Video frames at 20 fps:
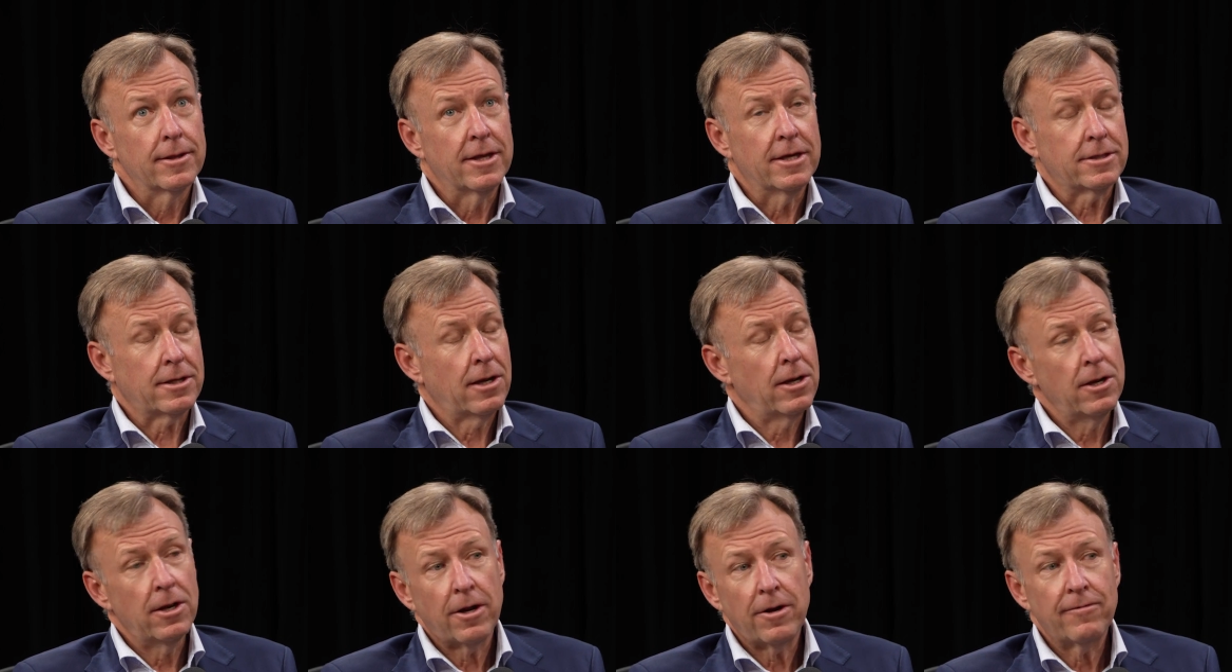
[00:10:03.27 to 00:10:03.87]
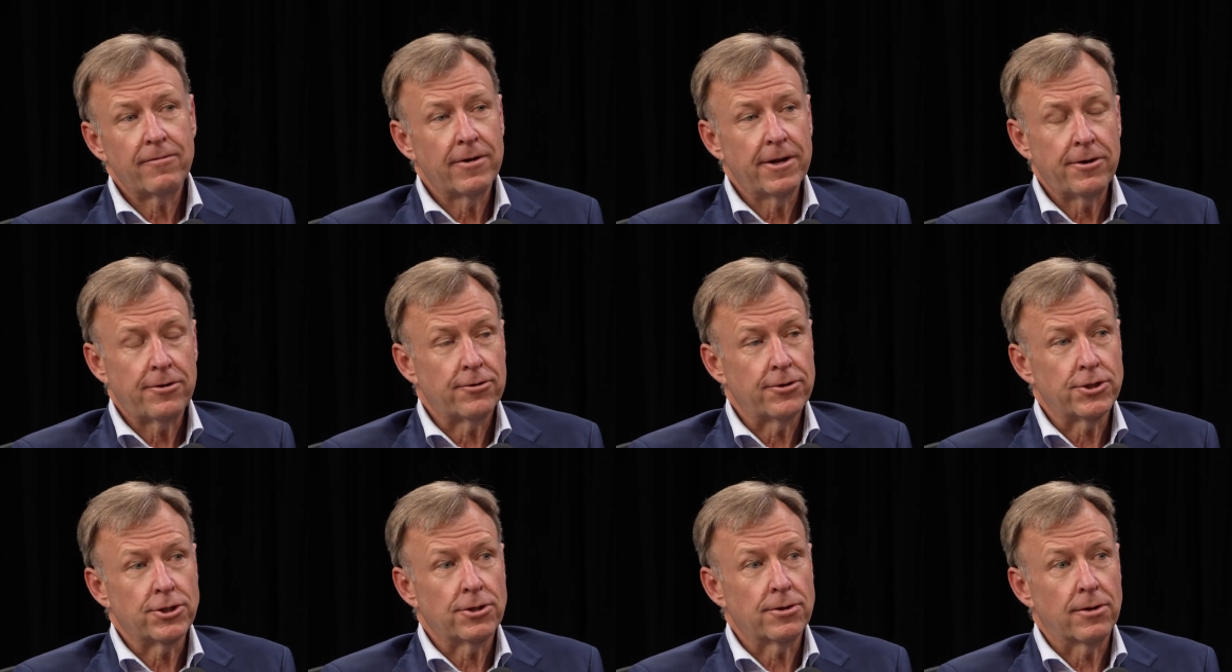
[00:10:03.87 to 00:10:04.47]
There's a lot of
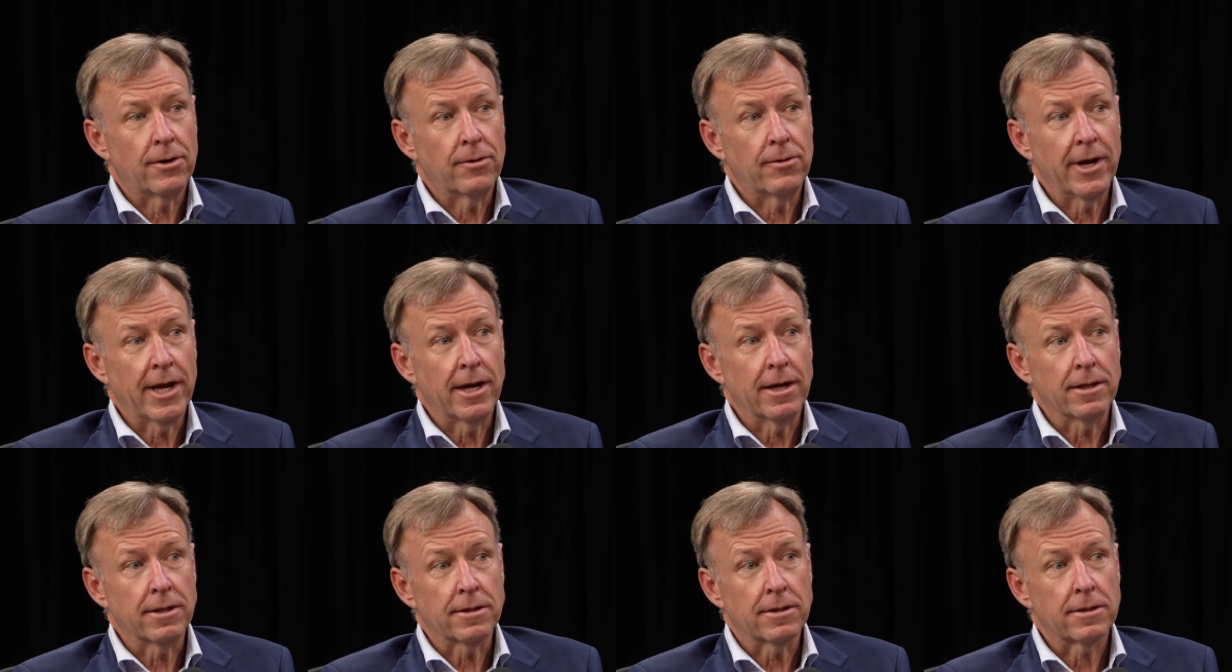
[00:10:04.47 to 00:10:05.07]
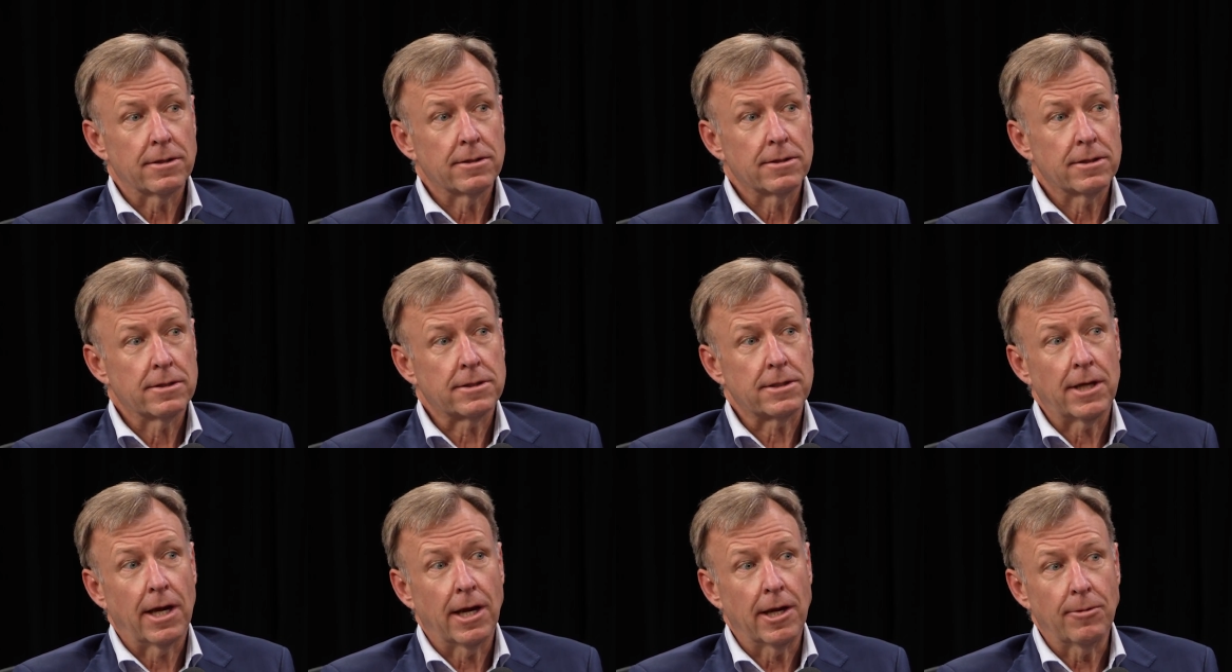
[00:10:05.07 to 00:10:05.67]
literature around
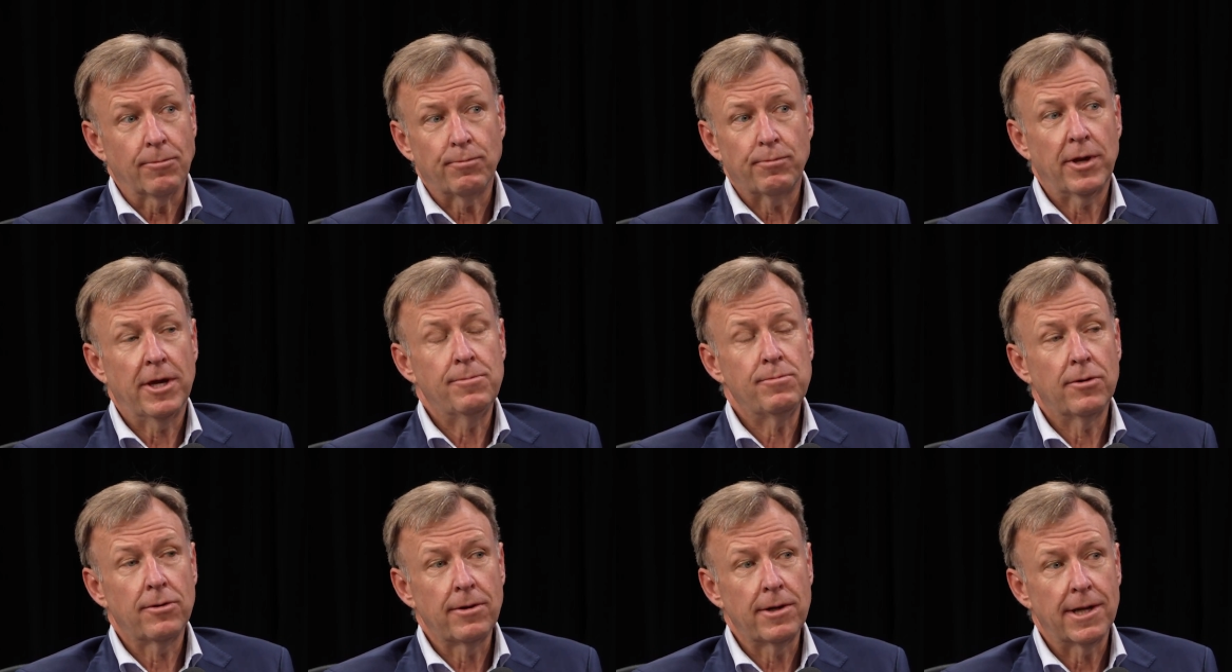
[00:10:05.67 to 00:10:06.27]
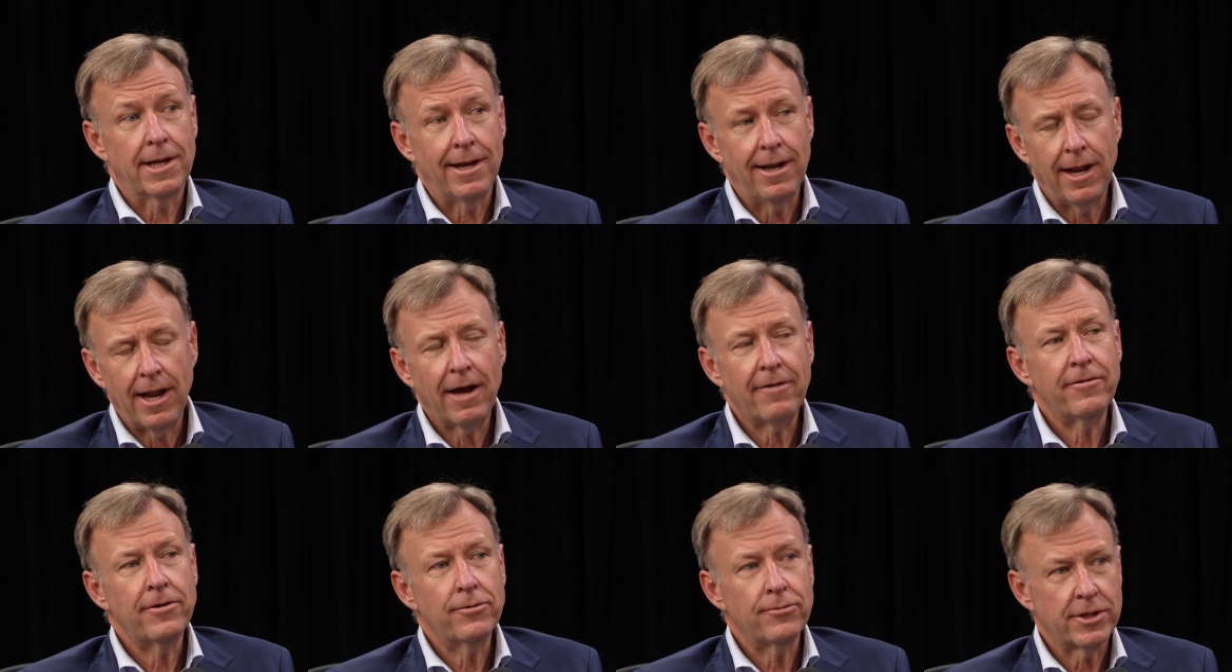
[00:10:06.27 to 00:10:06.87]
saying people
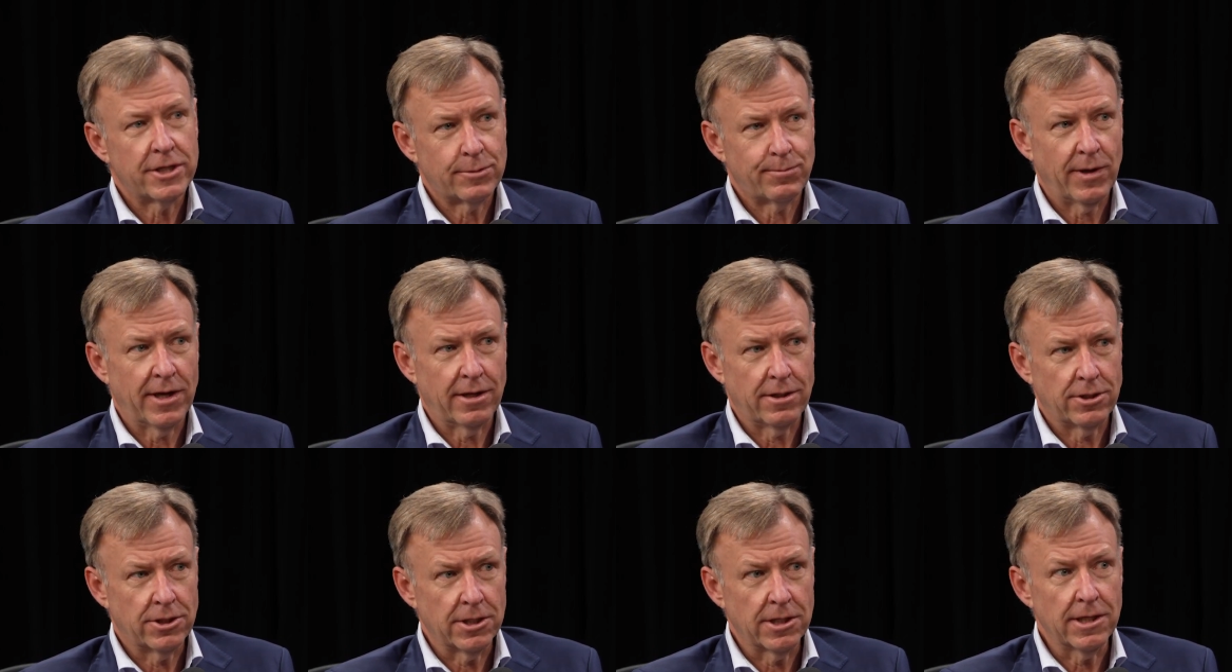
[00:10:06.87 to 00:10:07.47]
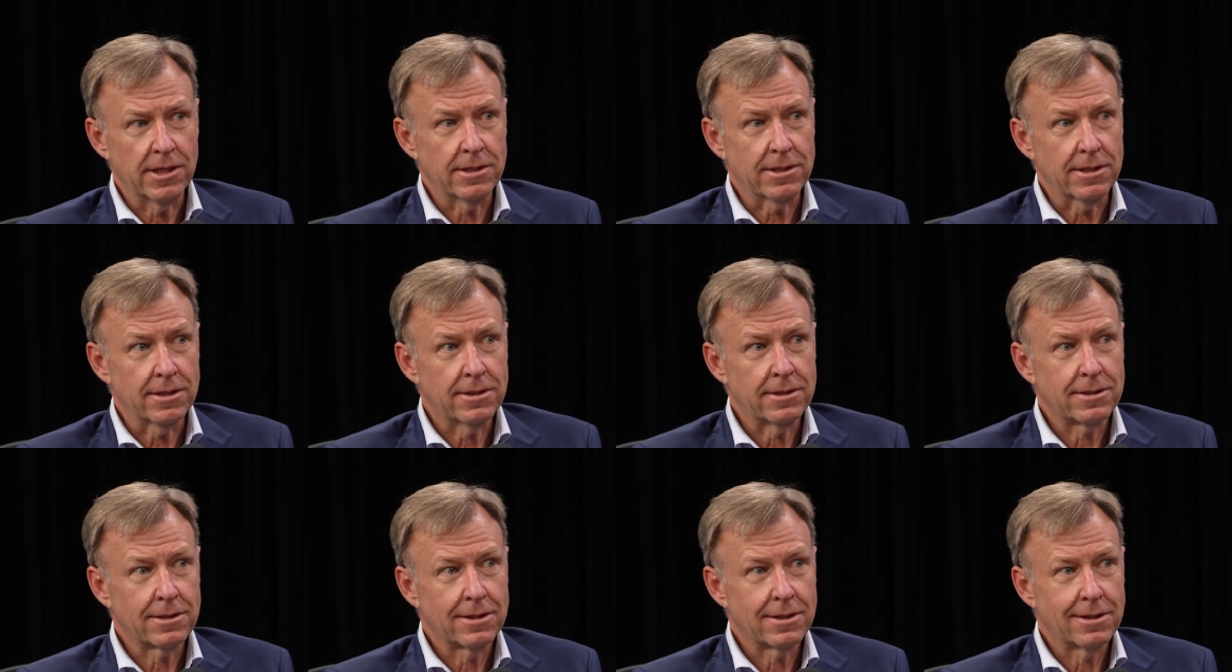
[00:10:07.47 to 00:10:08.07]
love and respect
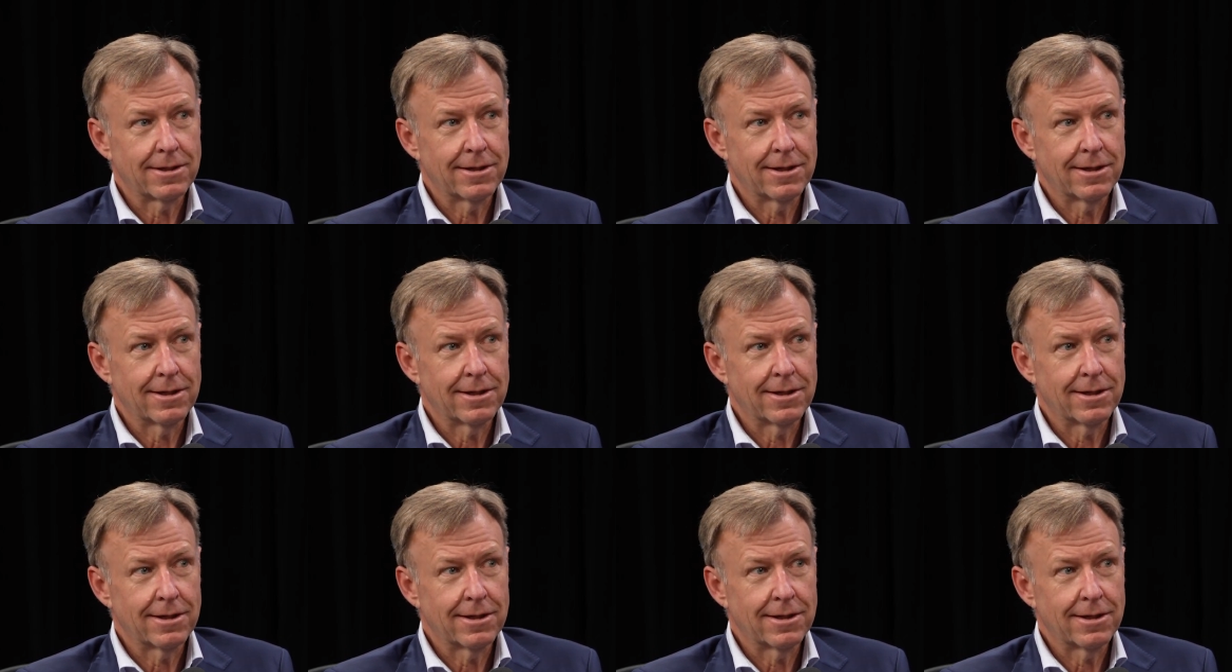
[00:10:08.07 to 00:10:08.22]
Jesus,